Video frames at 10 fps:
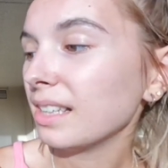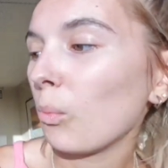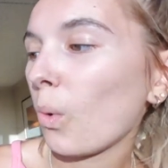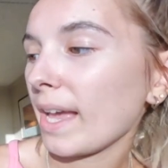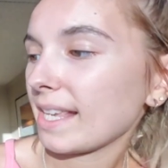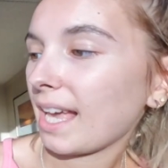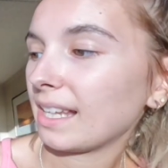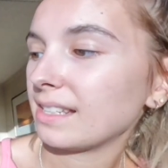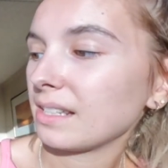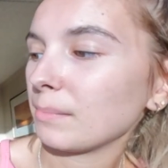The white
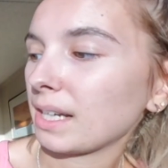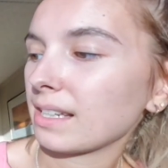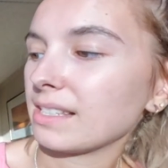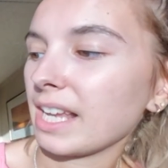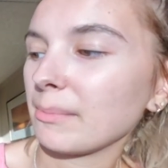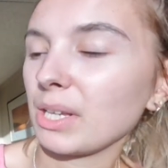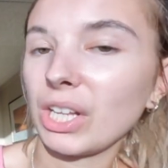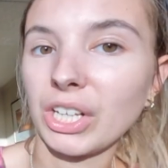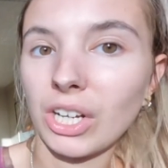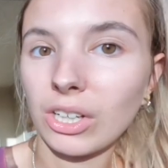candy
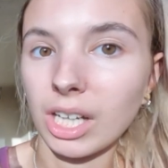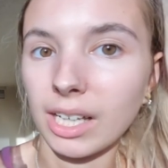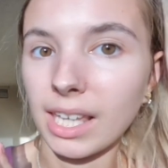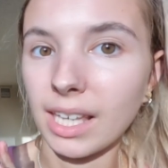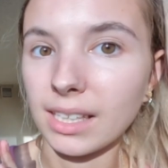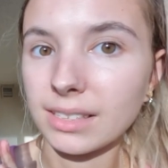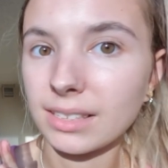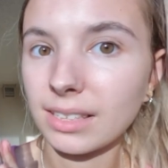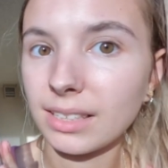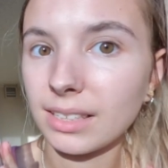macadamia nut
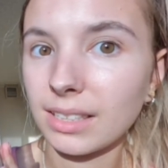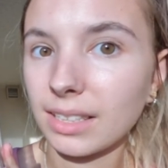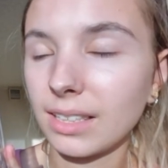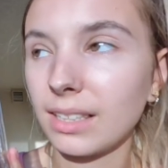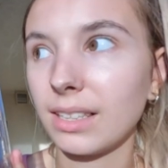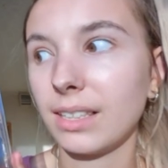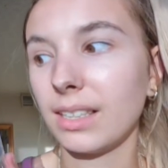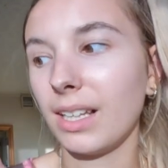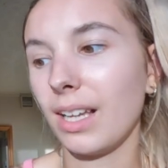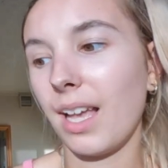cookies.
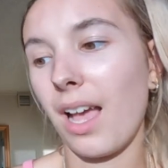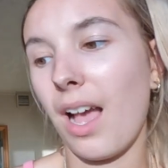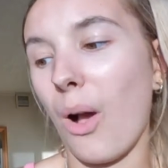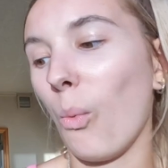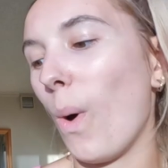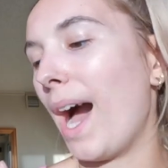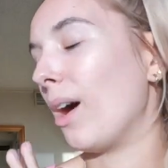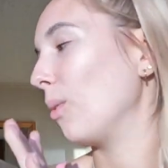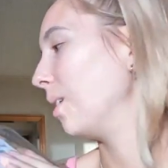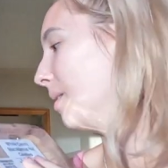Wow.